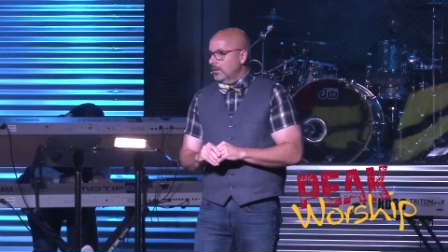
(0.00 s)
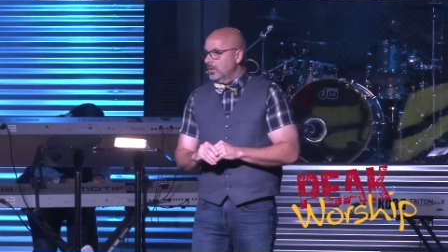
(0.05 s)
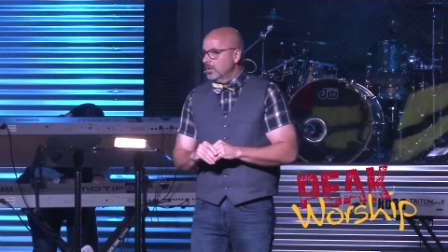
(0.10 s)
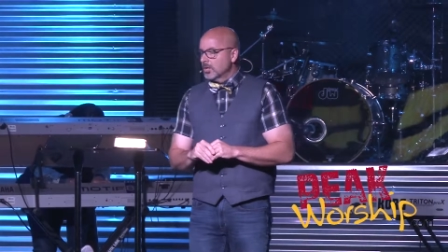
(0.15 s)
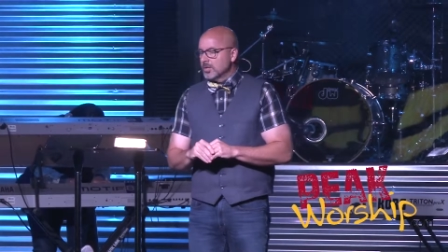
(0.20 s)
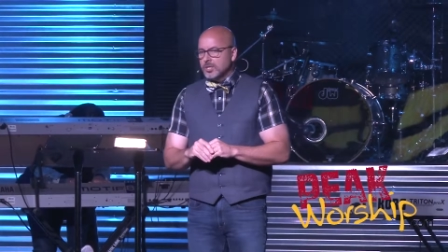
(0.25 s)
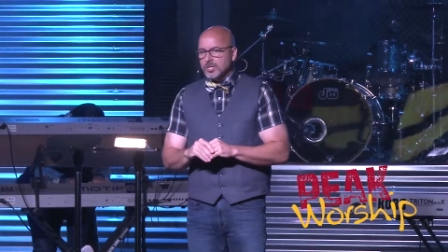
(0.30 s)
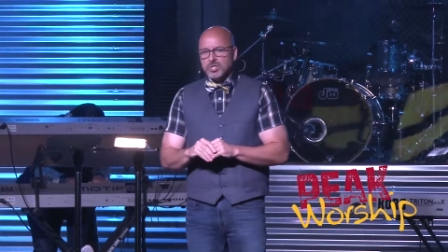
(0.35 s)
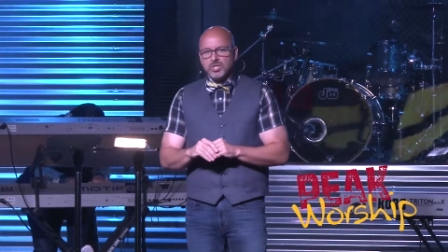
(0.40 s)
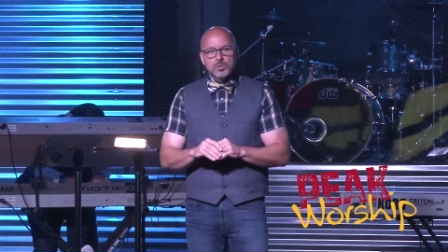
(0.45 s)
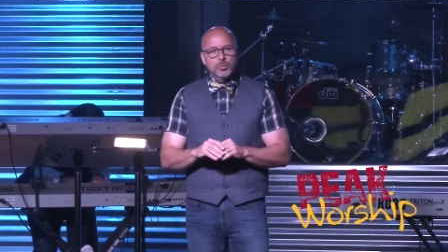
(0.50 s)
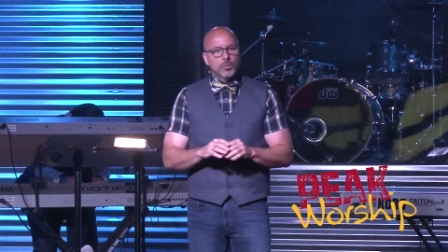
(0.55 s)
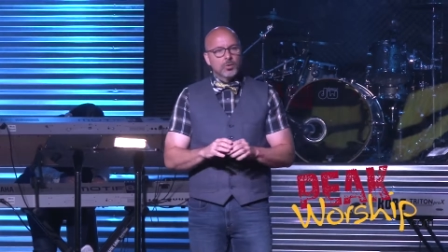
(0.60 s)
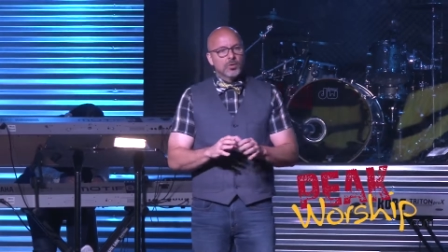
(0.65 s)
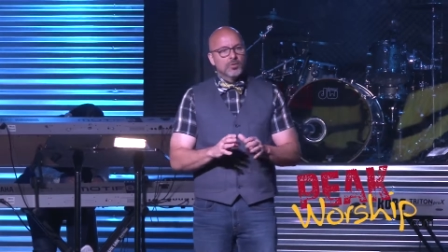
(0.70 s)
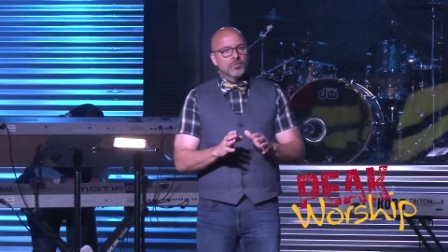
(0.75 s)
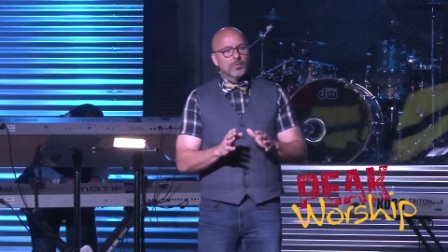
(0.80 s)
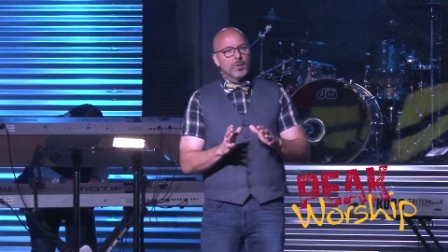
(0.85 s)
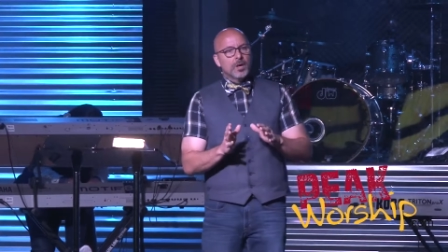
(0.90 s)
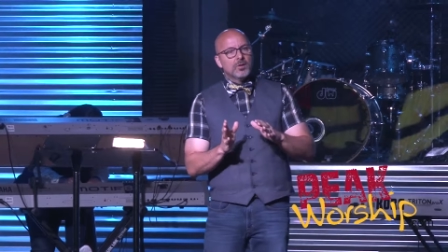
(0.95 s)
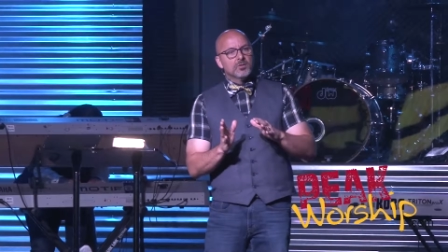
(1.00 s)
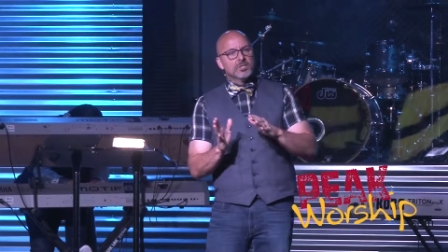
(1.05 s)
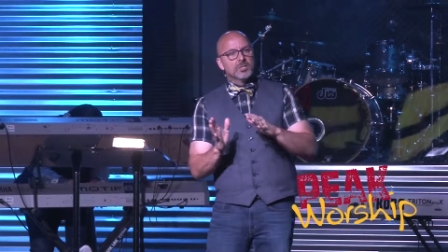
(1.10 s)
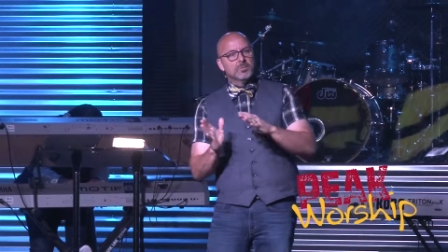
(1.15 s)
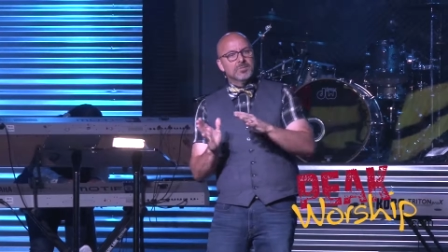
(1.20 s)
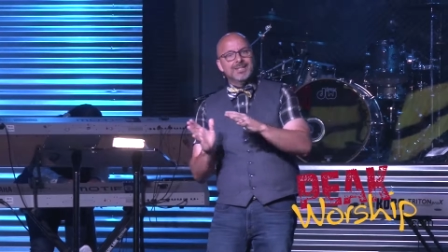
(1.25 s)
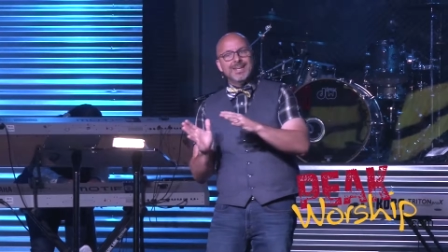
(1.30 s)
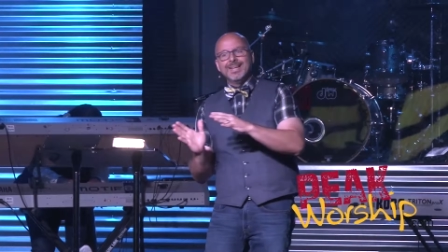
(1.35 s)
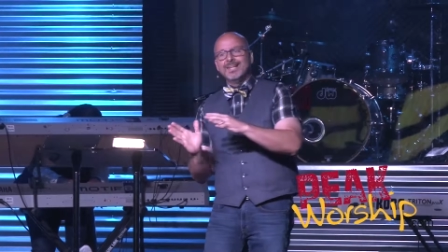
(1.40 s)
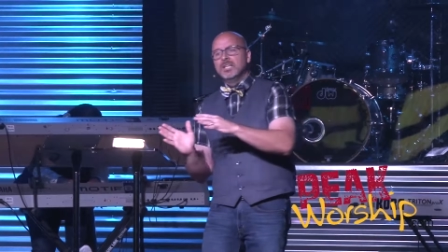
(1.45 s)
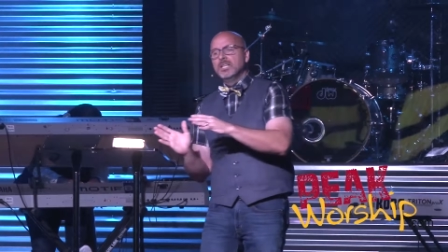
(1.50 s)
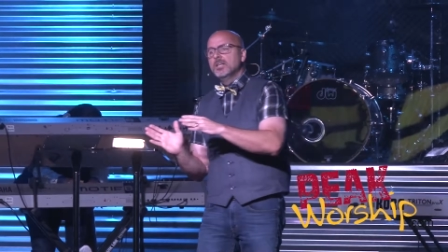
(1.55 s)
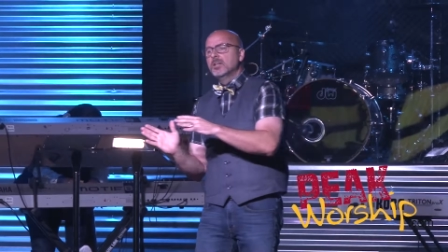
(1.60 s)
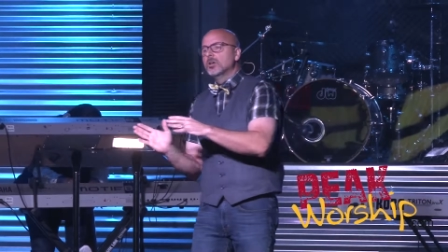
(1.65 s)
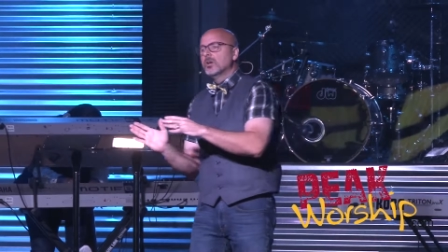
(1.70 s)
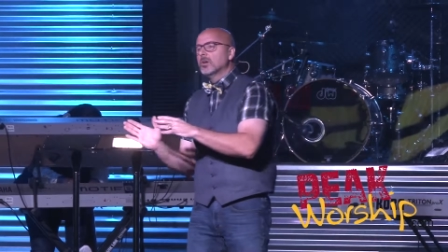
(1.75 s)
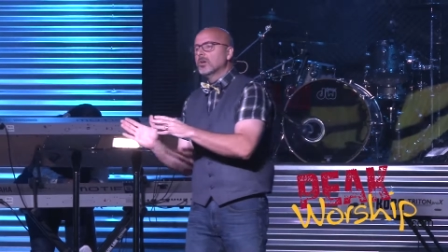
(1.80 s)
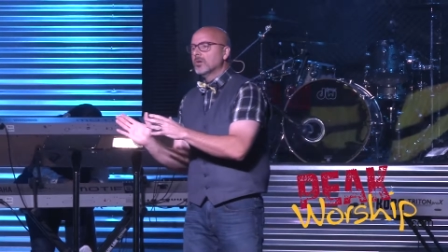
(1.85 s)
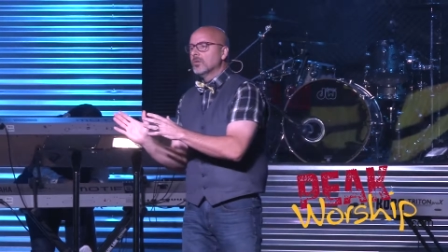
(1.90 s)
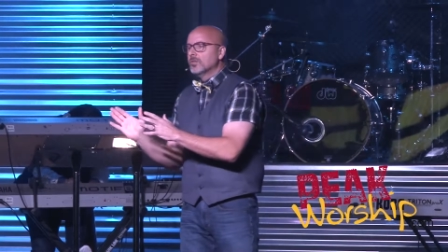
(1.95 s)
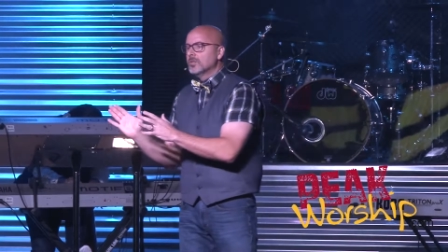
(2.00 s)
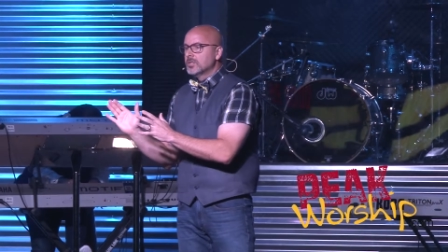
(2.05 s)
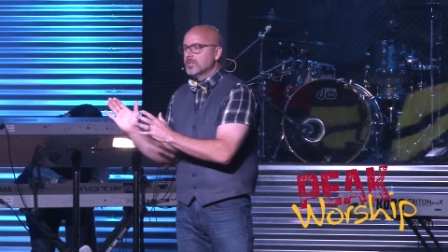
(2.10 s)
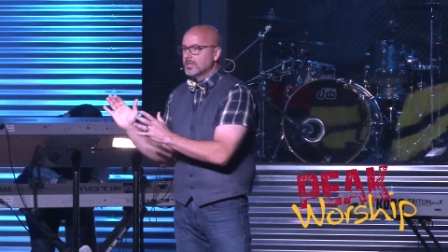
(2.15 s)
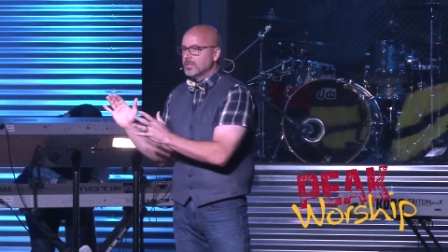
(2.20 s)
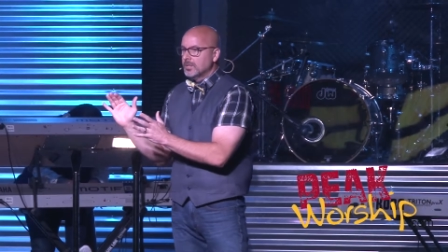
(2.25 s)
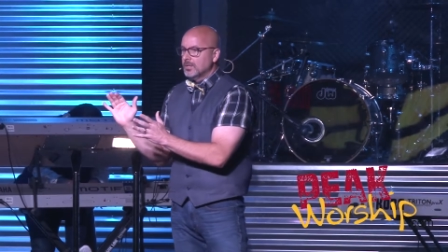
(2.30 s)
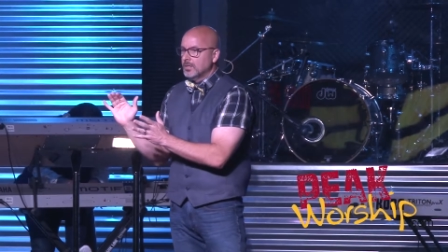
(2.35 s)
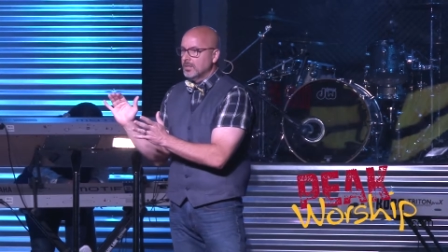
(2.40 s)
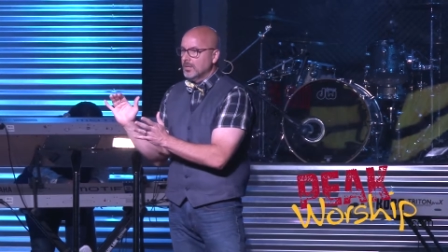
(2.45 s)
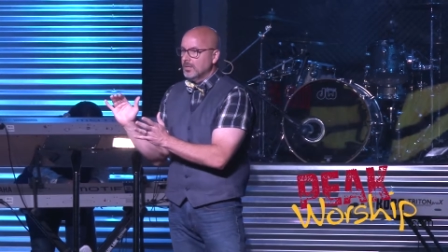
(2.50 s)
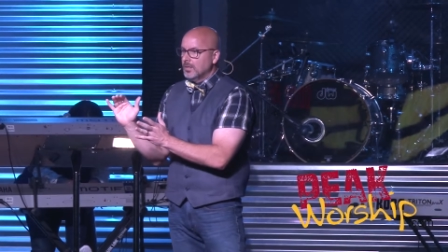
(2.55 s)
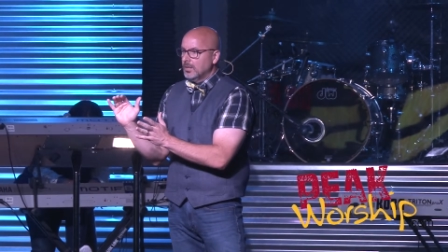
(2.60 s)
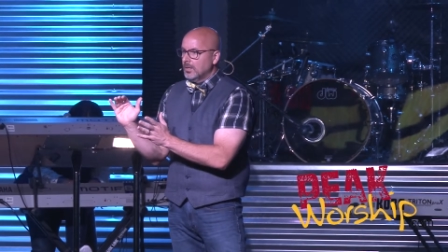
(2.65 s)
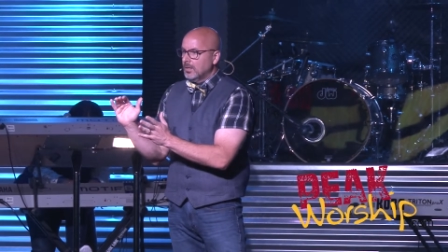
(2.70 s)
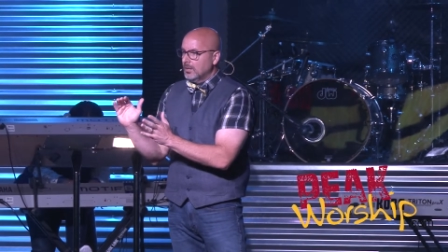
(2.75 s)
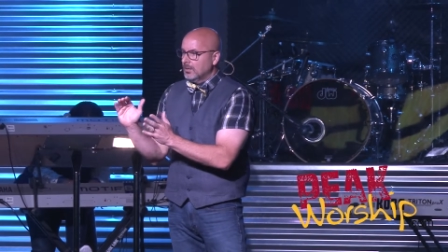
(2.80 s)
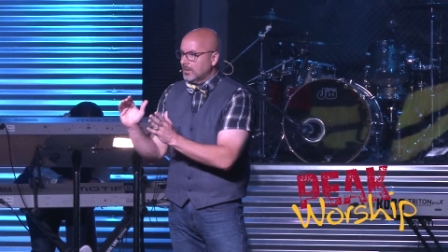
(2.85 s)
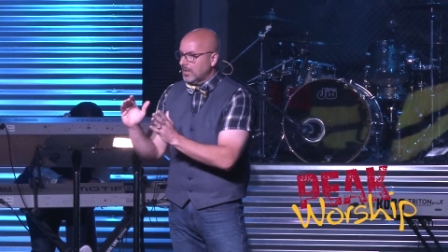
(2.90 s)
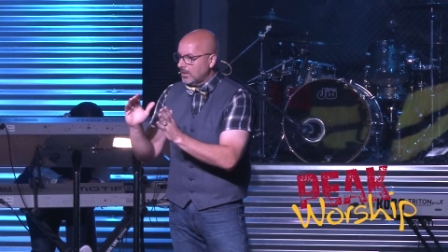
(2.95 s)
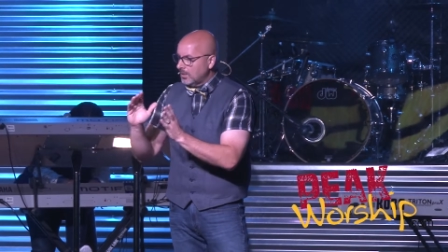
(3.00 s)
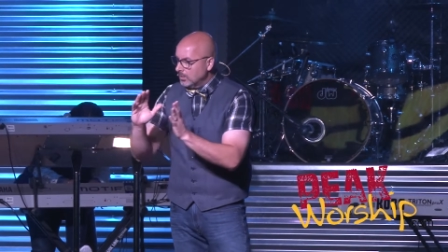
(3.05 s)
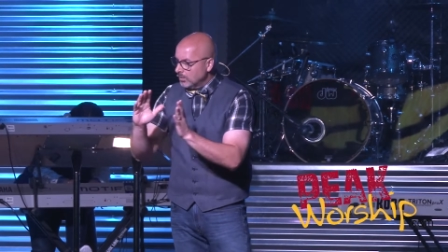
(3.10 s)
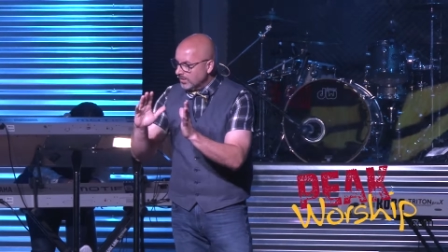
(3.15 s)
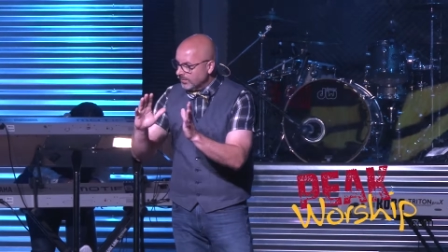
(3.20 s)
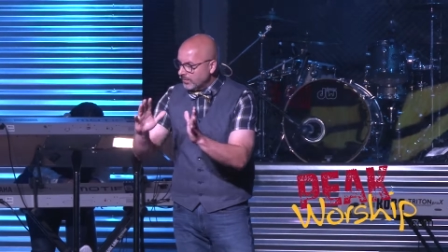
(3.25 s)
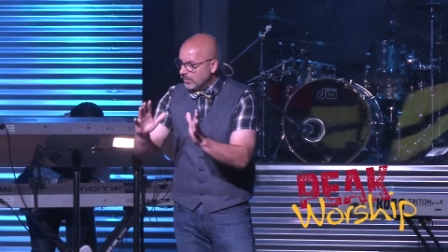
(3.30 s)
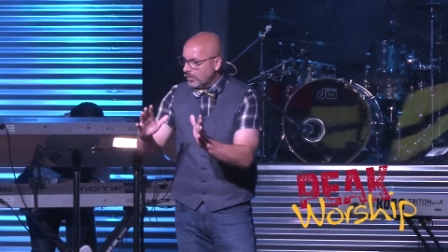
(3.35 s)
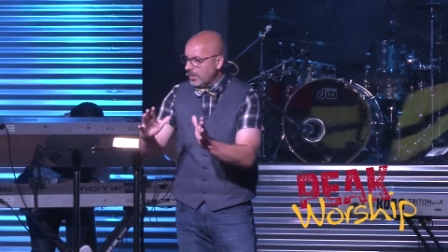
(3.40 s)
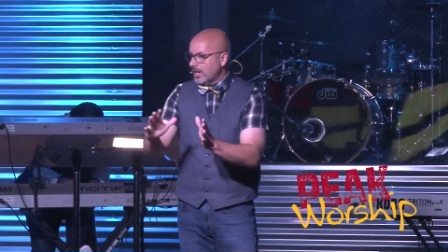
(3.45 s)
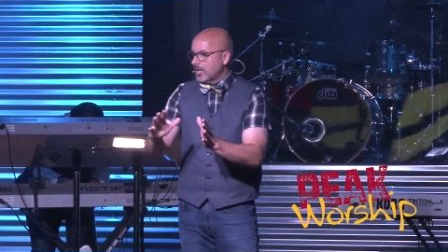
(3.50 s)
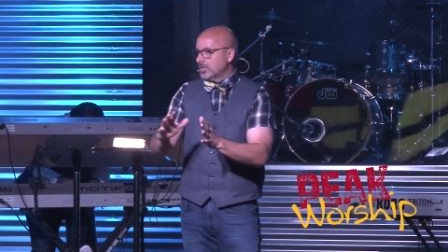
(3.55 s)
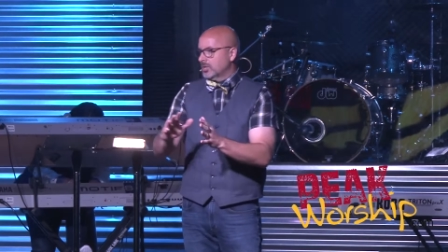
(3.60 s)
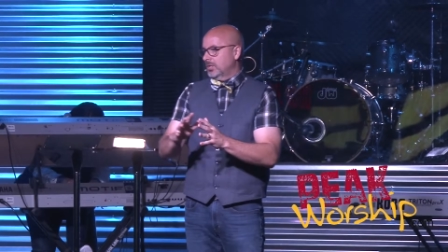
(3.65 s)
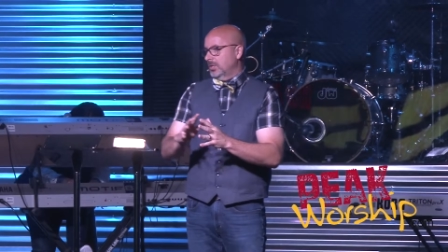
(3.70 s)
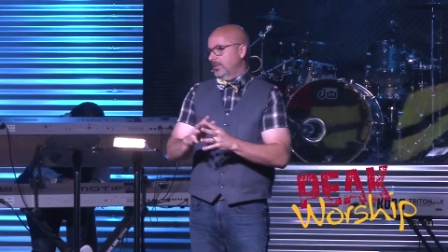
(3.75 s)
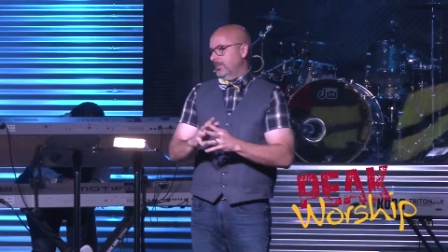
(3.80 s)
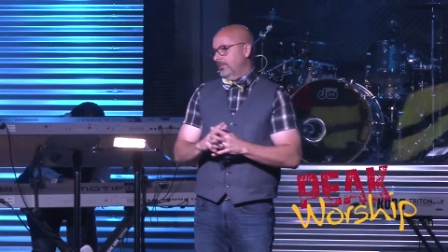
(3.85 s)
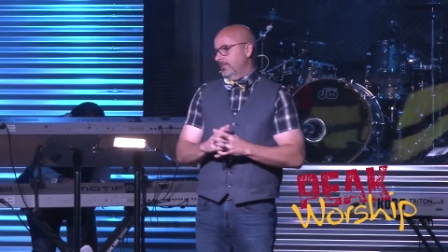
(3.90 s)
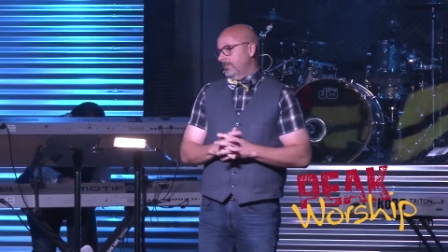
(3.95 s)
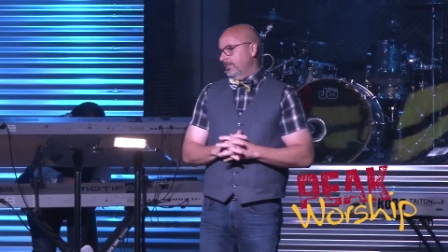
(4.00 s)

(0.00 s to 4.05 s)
you're going to swerve around some deadly curves that you would have crashed in.